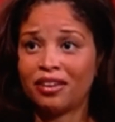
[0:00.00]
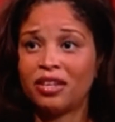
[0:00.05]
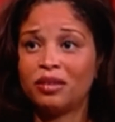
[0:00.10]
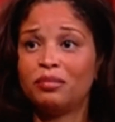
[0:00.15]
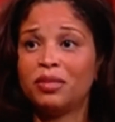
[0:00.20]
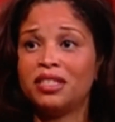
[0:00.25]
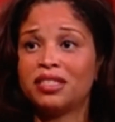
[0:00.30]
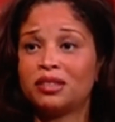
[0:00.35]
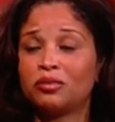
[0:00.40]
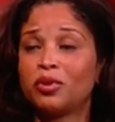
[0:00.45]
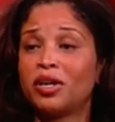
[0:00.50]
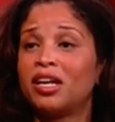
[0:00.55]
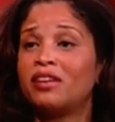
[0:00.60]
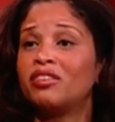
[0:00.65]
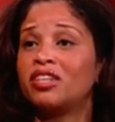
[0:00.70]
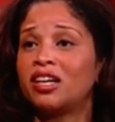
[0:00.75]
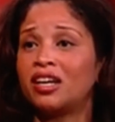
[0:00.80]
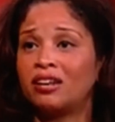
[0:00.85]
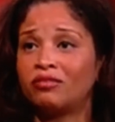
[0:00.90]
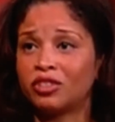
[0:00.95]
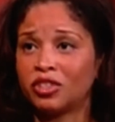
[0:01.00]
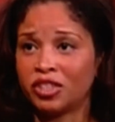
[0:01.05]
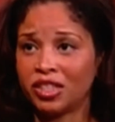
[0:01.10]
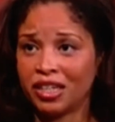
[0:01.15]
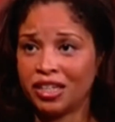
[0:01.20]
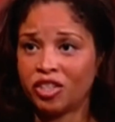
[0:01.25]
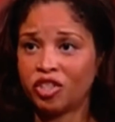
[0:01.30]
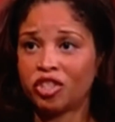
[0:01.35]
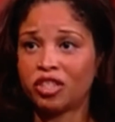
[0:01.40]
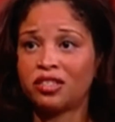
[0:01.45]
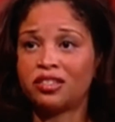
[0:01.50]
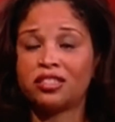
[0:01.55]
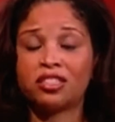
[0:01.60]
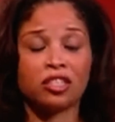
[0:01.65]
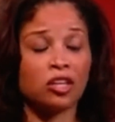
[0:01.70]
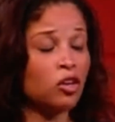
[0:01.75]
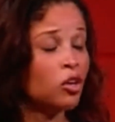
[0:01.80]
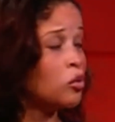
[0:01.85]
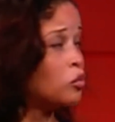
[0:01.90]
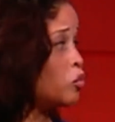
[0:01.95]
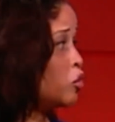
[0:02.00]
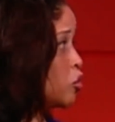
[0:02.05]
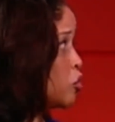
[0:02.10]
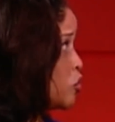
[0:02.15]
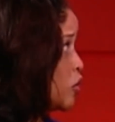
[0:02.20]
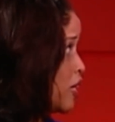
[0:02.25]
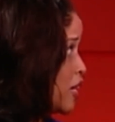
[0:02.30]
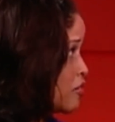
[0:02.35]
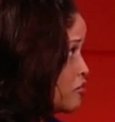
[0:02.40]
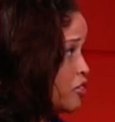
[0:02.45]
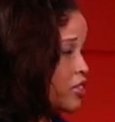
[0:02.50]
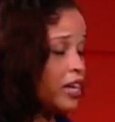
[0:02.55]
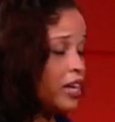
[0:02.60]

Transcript: It means that we're having conversations. We're going out for that